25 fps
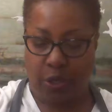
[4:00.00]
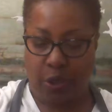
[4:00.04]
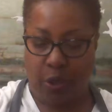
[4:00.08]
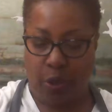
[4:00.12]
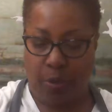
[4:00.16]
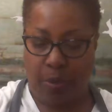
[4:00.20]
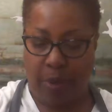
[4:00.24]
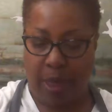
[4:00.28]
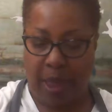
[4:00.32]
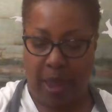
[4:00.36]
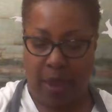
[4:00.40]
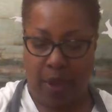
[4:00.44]

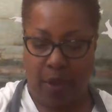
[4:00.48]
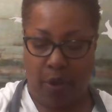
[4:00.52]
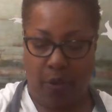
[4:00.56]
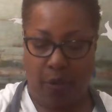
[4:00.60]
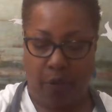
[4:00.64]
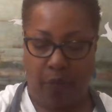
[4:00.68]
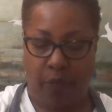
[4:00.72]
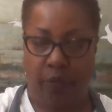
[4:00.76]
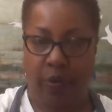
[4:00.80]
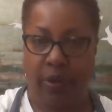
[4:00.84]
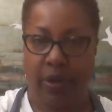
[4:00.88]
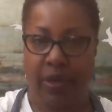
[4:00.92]
go back
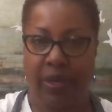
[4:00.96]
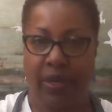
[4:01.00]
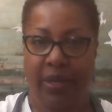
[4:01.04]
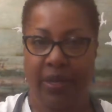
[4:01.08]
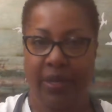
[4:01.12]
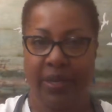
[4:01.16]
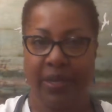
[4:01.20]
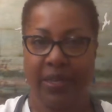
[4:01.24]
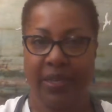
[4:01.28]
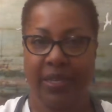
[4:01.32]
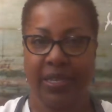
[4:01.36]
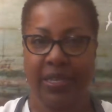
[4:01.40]
over it
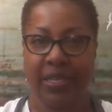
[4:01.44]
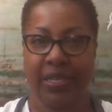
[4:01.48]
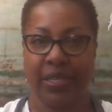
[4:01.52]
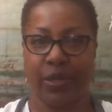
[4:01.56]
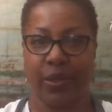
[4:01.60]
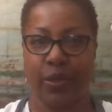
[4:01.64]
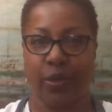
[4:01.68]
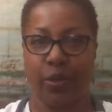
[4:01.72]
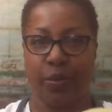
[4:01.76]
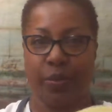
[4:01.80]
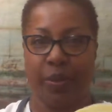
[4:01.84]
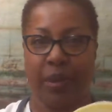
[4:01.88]
and
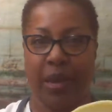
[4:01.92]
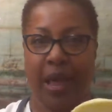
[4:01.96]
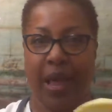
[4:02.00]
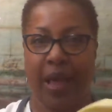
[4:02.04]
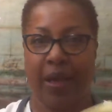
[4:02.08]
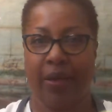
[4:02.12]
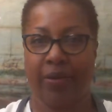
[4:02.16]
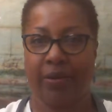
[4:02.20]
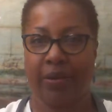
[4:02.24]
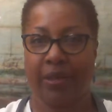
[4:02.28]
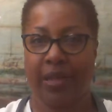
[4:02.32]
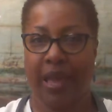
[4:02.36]
scoop it
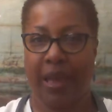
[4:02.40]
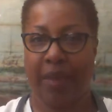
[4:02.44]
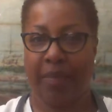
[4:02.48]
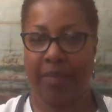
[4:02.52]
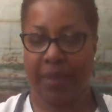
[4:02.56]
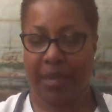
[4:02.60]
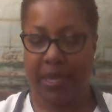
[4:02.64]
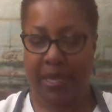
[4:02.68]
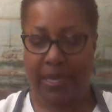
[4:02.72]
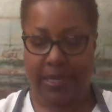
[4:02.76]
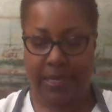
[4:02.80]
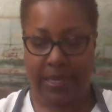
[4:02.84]
out, and
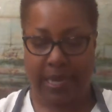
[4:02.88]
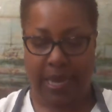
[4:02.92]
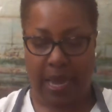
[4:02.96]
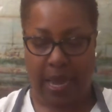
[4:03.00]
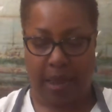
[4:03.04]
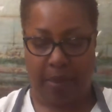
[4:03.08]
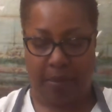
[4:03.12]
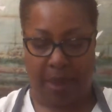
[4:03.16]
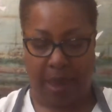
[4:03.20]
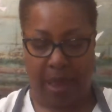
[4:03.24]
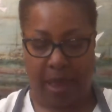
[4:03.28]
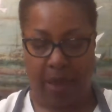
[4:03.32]
that piece
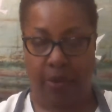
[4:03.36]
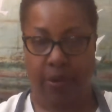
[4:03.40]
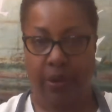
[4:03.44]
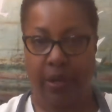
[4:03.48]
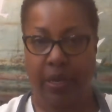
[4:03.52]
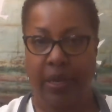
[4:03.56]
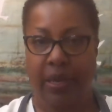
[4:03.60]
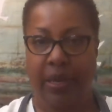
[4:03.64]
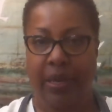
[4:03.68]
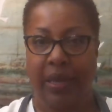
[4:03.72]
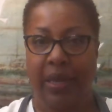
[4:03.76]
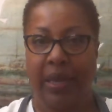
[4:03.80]
came
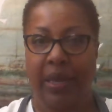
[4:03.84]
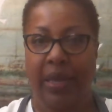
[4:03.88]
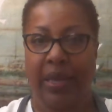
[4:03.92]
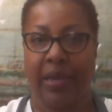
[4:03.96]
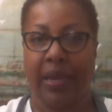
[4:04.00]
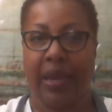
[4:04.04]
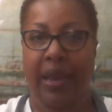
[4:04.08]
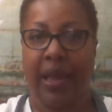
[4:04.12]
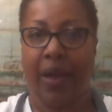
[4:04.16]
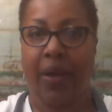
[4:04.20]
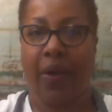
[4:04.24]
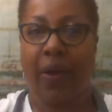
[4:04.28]
out,
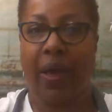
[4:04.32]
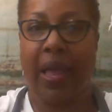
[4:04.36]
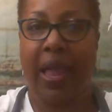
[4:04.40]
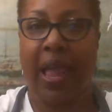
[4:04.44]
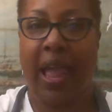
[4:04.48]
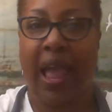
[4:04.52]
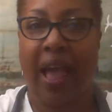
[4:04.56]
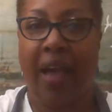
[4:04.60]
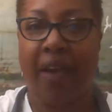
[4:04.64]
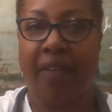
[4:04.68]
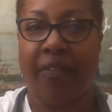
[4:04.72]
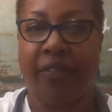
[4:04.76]
and now I
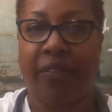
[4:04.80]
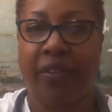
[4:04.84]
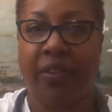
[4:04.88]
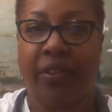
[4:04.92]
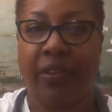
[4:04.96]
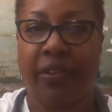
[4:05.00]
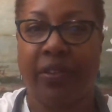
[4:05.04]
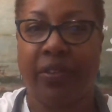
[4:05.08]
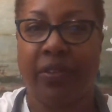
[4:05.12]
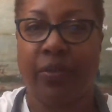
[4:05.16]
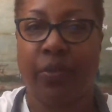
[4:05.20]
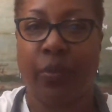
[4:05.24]
have
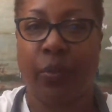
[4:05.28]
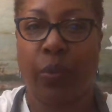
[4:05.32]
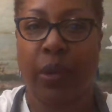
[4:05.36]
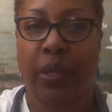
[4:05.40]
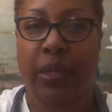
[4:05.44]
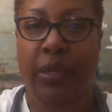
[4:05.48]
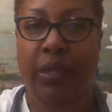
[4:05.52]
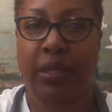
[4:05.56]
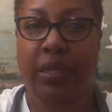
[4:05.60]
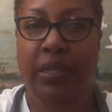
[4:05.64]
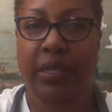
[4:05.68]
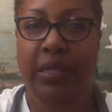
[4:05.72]

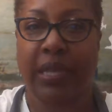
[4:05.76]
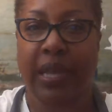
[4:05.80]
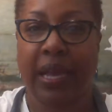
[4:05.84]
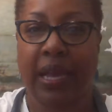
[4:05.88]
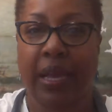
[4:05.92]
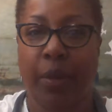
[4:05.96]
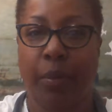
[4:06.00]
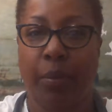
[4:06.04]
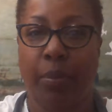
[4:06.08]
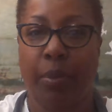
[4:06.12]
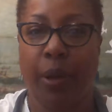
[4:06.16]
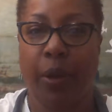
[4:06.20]
what looks
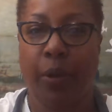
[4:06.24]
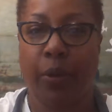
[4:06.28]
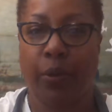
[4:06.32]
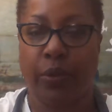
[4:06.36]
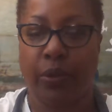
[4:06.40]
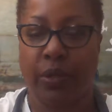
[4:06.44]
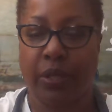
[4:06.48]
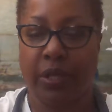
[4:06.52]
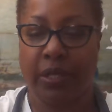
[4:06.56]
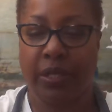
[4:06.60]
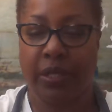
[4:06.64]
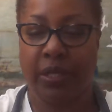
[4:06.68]
like a
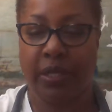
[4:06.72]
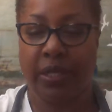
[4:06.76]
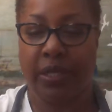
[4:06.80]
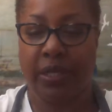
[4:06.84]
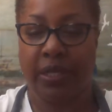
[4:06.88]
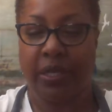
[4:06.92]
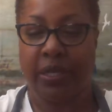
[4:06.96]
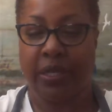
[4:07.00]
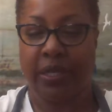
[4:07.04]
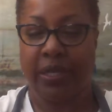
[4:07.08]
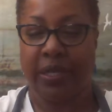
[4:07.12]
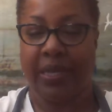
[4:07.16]
boat,
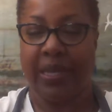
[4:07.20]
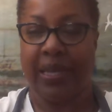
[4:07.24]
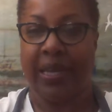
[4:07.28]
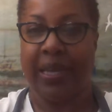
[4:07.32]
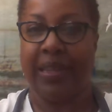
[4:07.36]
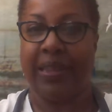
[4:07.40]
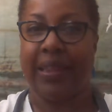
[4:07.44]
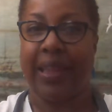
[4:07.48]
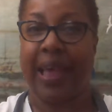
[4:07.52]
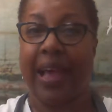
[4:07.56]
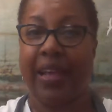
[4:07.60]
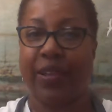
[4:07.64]

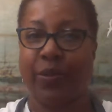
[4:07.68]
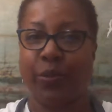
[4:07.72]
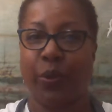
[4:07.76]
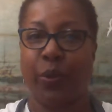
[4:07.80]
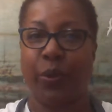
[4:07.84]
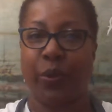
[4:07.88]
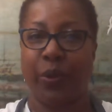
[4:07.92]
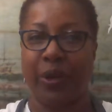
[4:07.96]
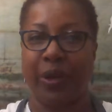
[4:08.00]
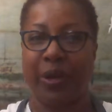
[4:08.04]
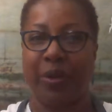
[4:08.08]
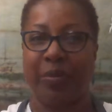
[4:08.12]
and that's
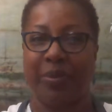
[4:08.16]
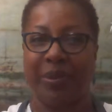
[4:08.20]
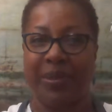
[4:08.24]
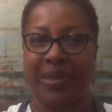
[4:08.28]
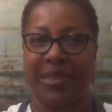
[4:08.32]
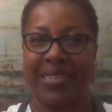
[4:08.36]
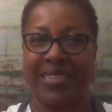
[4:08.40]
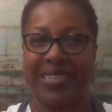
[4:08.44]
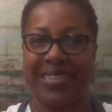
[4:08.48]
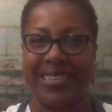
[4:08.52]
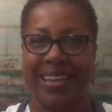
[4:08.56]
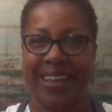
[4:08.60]
where we're going to
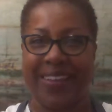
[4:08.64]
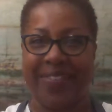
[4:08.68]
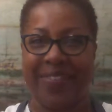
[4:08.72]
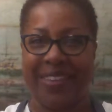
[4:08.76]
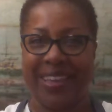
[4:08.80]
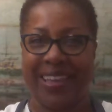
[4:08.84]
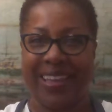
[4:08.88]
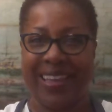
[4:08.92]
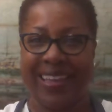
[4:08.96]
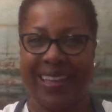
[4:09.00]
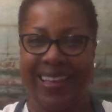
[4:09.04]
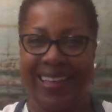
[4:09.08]
put the
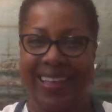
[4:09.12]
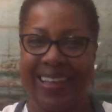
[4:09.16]
stuffing.